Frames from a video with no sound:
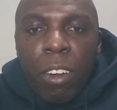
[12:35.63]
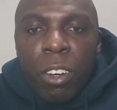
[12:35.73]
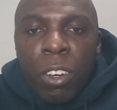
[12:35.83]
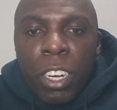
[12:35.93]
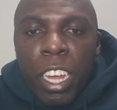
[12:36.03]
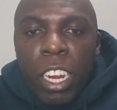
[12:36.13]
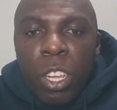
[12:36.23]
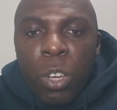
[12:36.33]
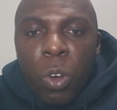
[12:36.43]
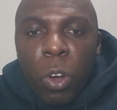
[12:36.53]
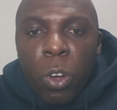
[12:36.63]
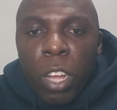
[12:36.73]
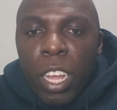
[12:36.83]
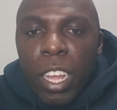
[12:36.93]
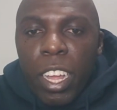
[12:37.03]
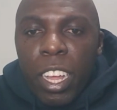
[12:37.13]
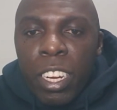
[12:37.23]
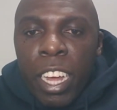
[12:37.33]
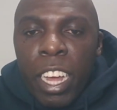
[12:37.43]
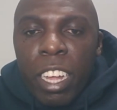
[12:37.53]
Rene Hugo,
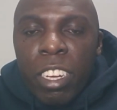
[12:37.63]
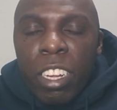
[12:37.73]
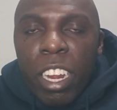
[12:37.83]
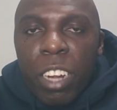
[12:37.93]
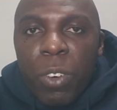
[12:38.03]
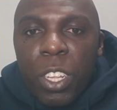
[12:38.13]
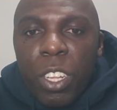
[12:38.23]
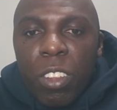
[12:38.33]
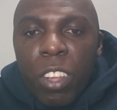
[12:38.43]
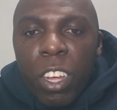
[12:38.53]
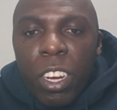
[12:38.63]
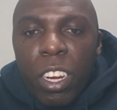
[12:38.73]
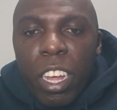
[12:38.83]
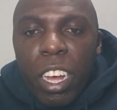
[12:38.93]
Dylan Richardson,